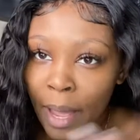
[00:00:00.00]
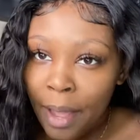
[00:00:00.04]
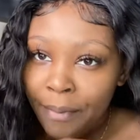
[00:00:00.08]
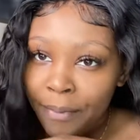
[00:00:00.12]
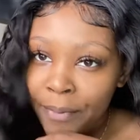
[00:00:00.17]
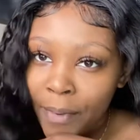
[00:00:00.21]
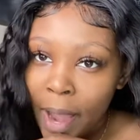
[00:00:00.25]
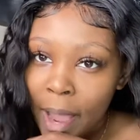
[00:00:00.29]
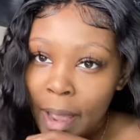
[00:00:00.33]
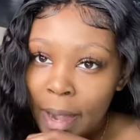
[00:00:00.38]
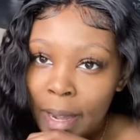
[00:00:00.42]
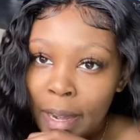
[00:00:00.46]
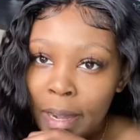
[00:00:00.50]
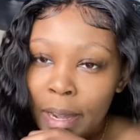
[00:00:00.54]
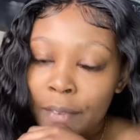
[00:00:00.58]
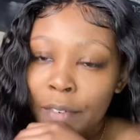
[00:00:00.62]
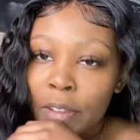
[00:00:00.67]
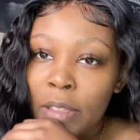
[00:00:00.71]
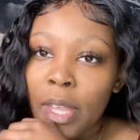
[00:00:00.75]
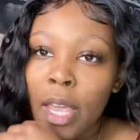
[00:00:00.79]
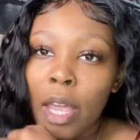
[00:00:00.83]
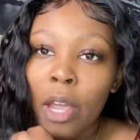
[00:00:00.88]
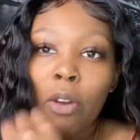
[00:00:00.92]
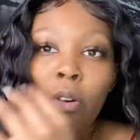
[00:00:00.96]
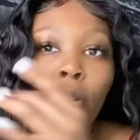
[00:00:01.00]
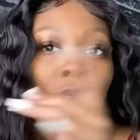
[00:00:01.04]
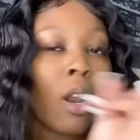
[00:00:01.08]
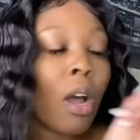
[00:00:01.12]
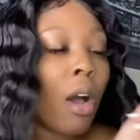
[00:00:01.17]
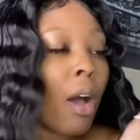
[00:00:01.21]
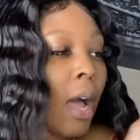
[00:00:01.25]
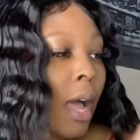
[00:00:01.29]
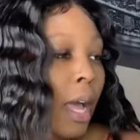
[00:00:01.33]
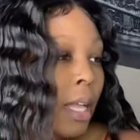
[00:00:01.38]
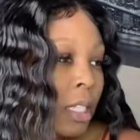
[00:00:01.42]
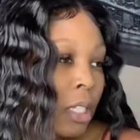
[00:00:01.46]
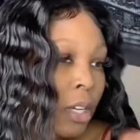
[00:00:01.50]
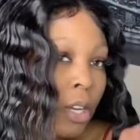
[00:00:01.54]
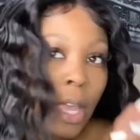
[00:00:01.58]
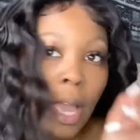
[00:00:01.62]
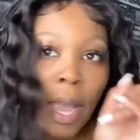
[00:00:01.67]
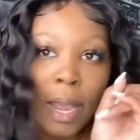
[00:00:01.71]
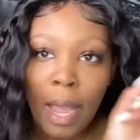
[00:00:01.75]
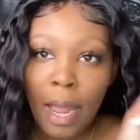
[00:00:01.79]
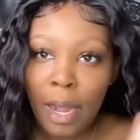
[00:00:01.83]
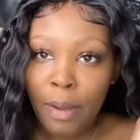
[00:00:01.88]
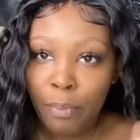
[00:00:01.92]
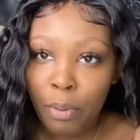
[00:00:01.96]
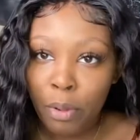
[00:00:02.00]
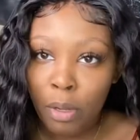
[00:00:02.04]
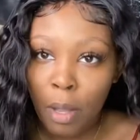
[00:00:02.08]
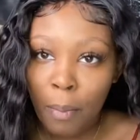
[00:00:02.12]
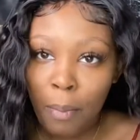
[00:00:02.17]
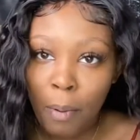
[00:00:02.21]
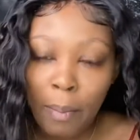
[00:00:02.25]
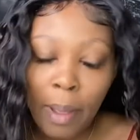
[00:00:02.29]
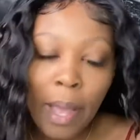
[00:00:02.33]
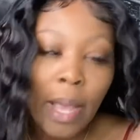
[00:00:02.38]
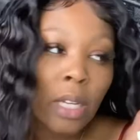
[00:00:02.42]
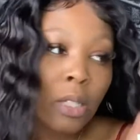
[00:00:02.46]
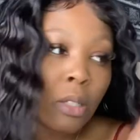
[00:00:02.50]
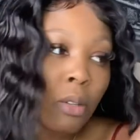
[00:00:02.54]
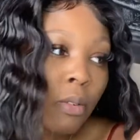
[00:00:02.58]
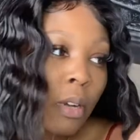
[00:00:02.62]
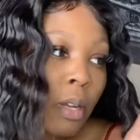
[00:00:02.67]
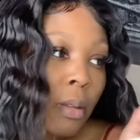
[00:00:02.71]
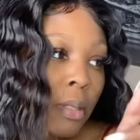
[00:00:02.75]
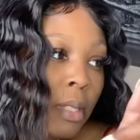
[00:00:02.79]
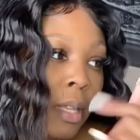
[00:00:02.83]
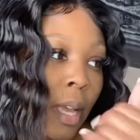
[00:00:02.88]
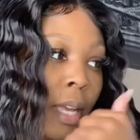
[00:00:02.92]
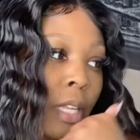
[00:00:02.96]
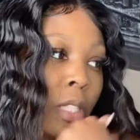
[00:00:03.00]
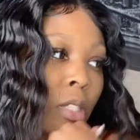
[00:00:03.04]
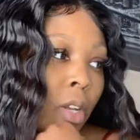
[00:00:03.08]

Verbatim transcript: Friday and everything going on, I tell you, I got to pull up on my actual website.